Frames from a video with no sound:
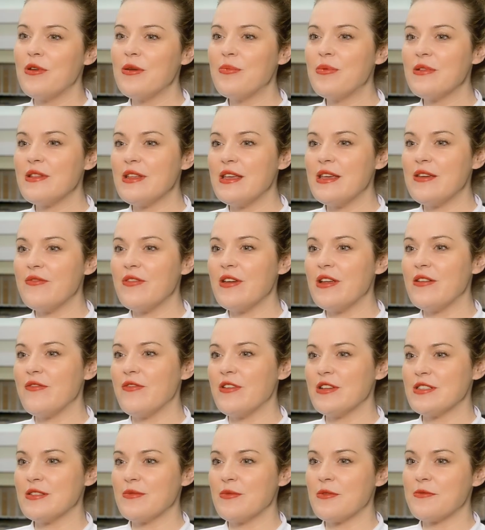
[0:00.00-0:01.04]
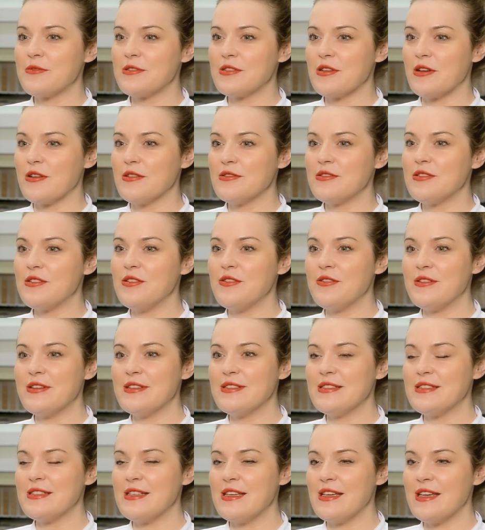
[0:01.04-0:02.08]
We believe in visible results you
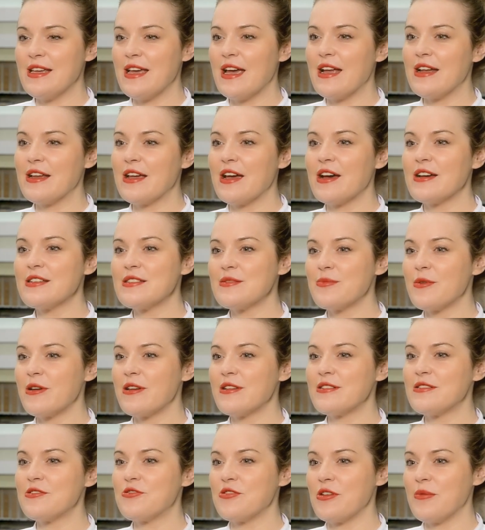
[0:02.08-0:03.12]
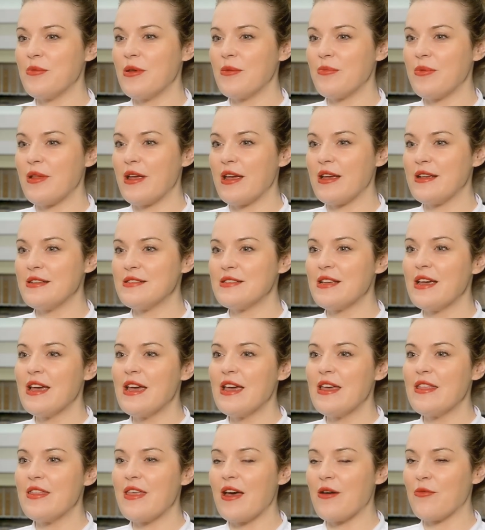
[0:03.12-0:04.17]
can see and customized treatment plans
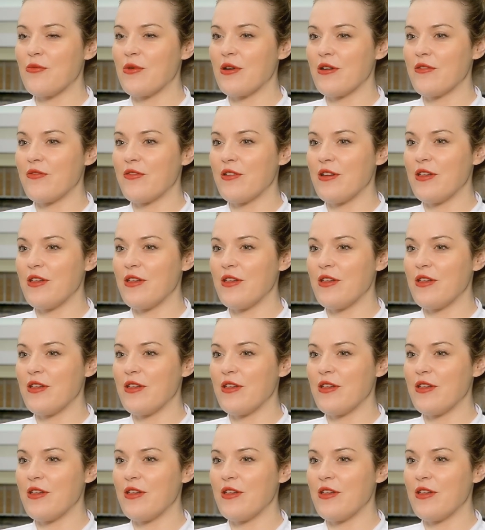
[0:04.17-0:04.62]
that work